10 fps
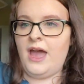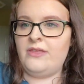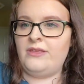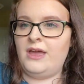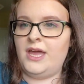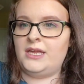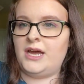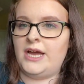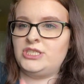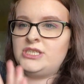And
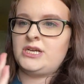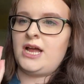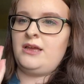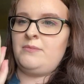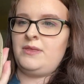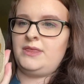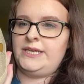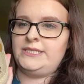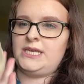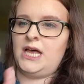then I just got him
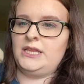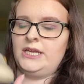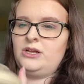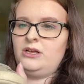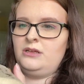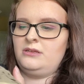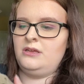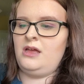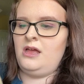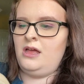these little
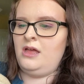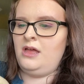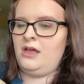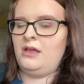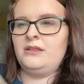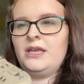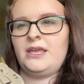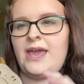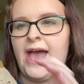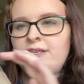
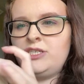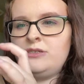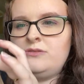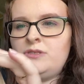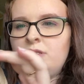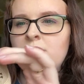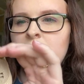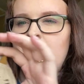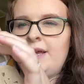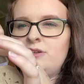like cat shoes,
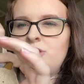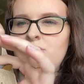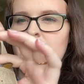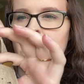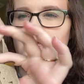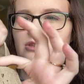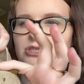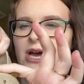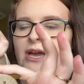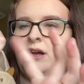tiger shoes. I think
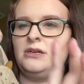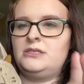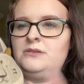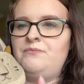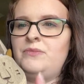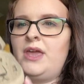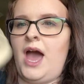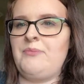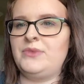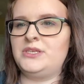they're tigers. Yeah.